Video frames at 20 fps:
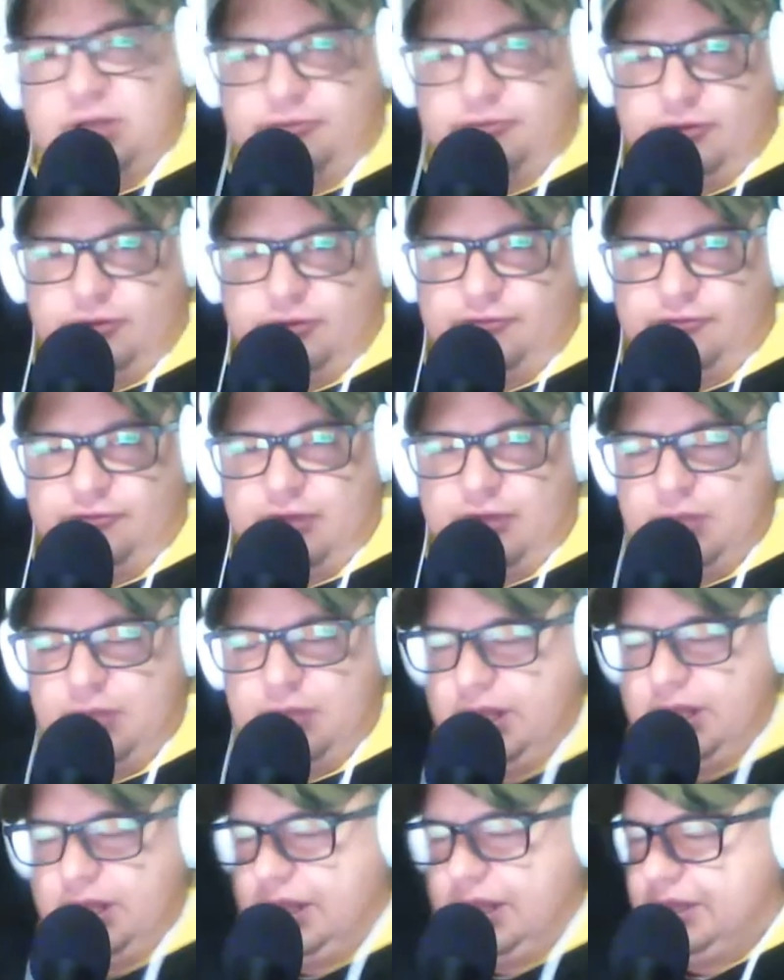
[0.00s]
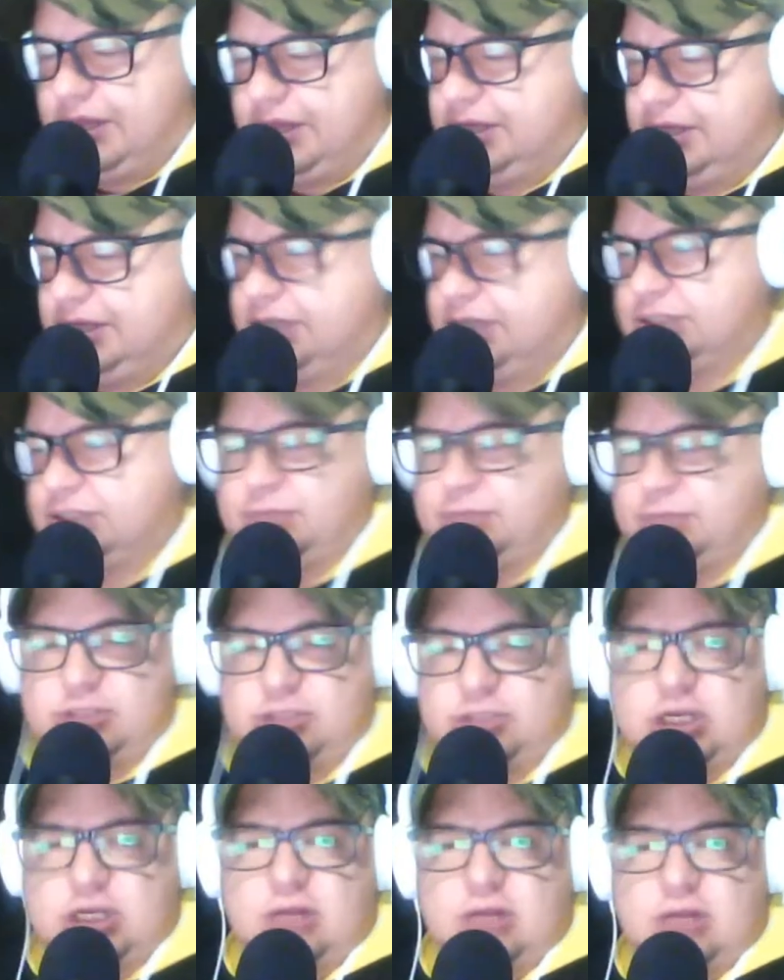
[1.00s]
for the family. Some
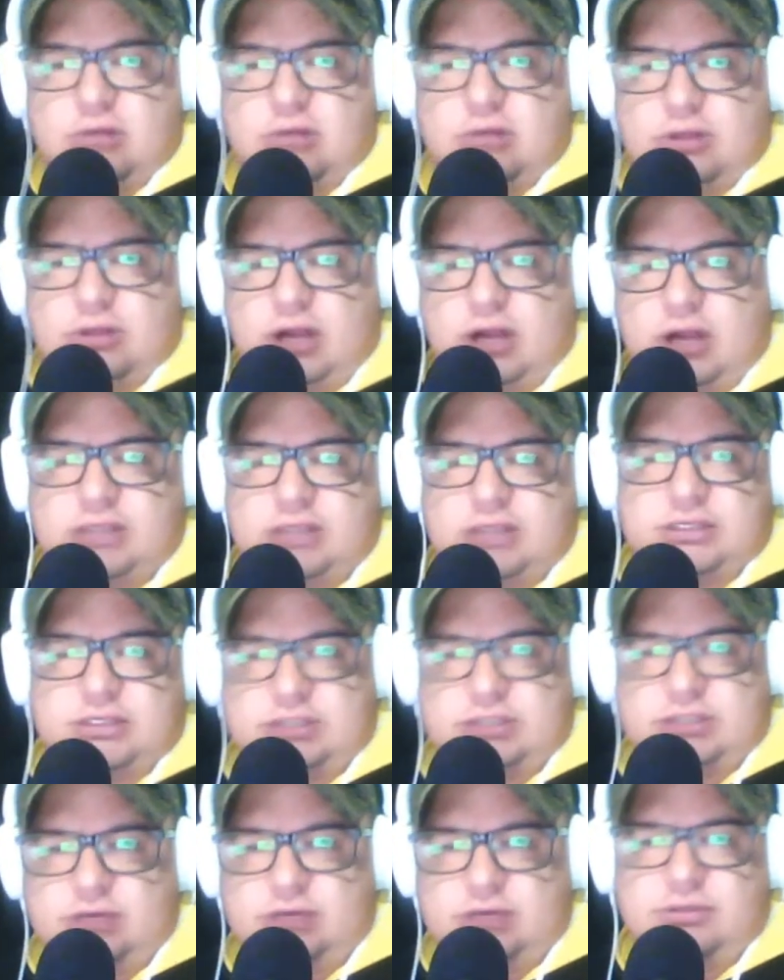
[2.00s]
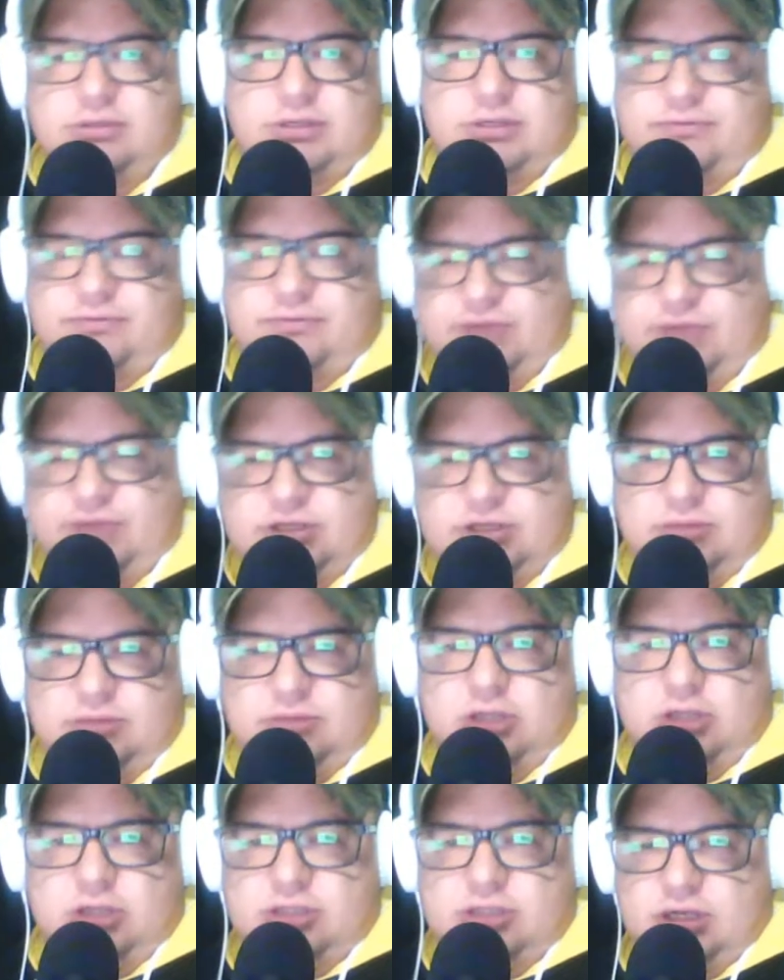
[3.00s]
chicken with rice and sauce and
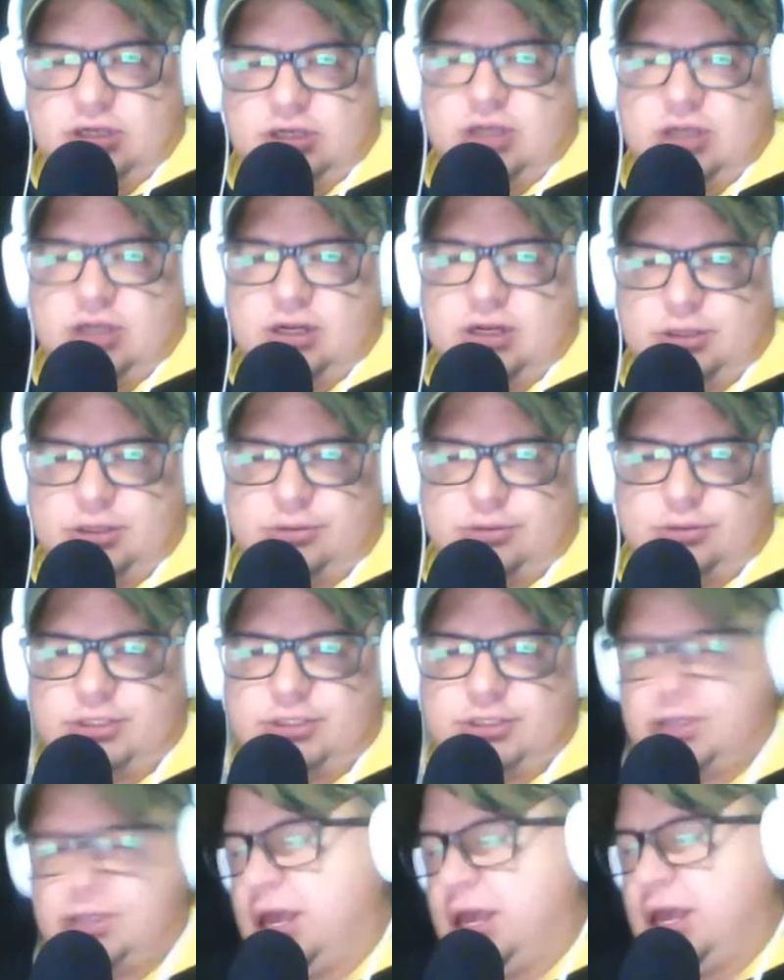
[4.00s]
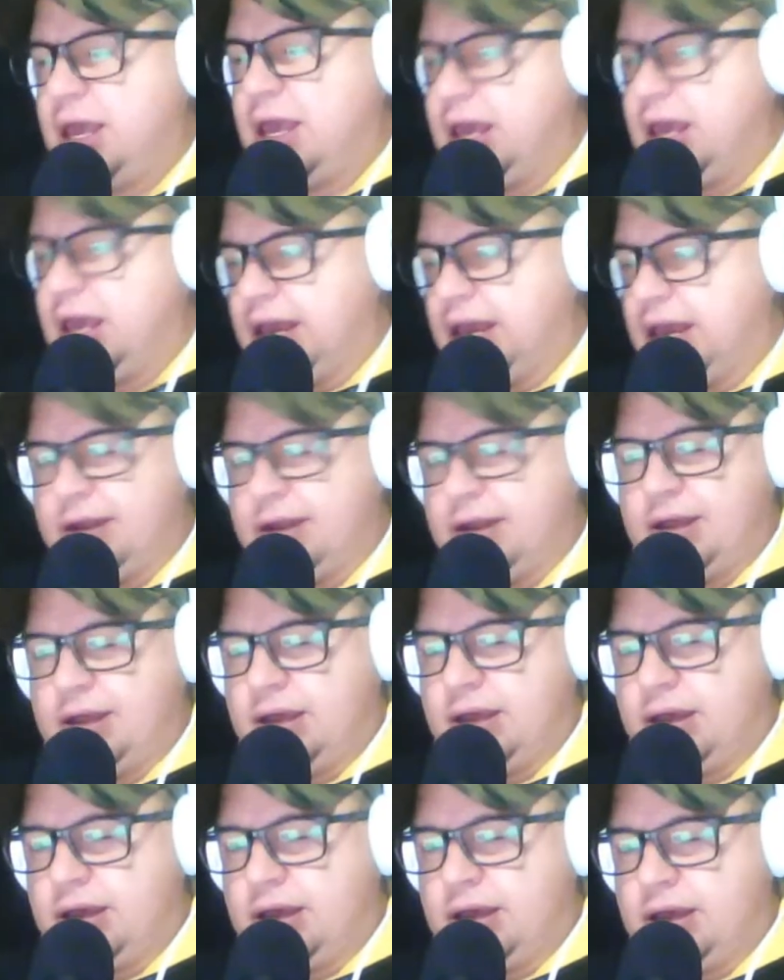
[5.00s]
vegetables and all that other goodness. And
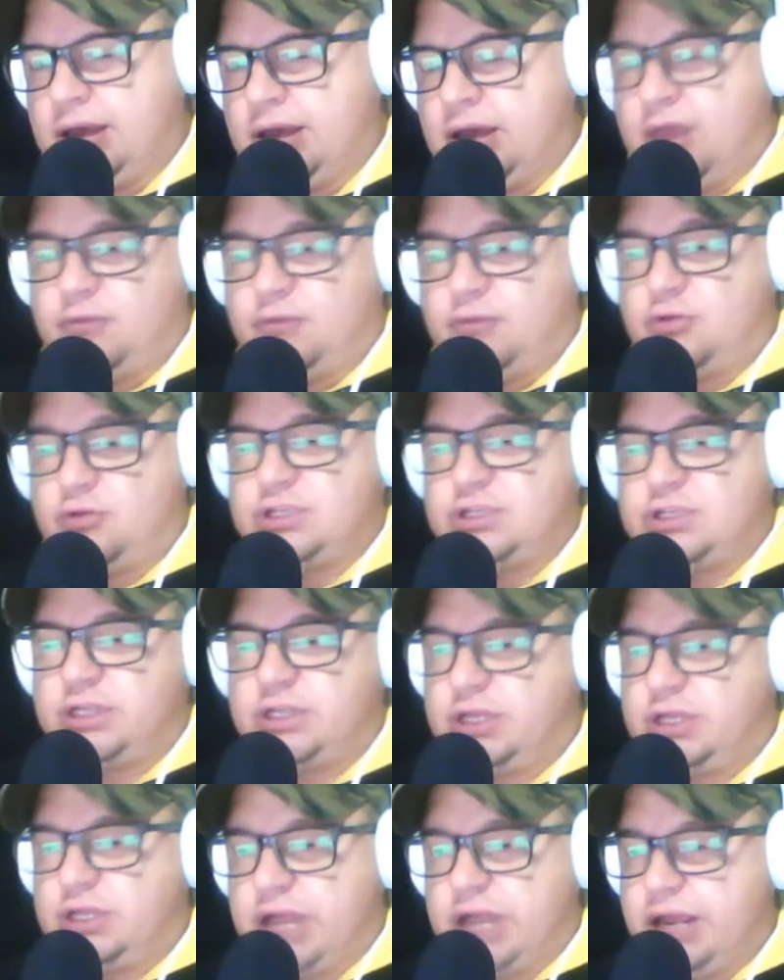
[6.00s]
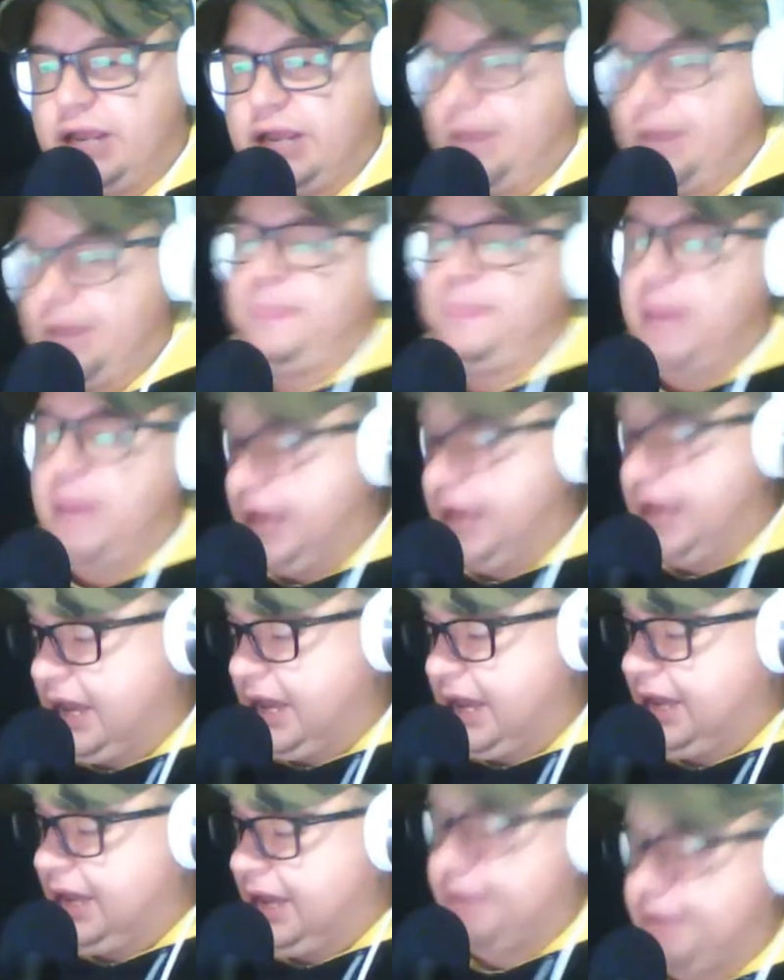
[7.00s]
for the rest of the day,
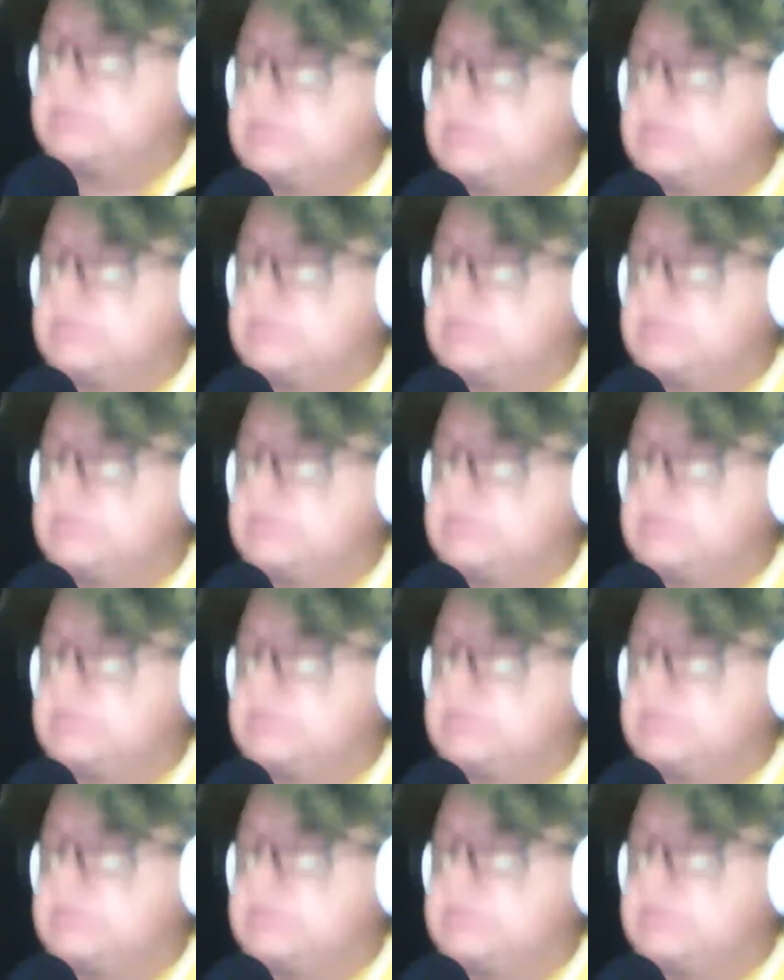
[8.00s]
I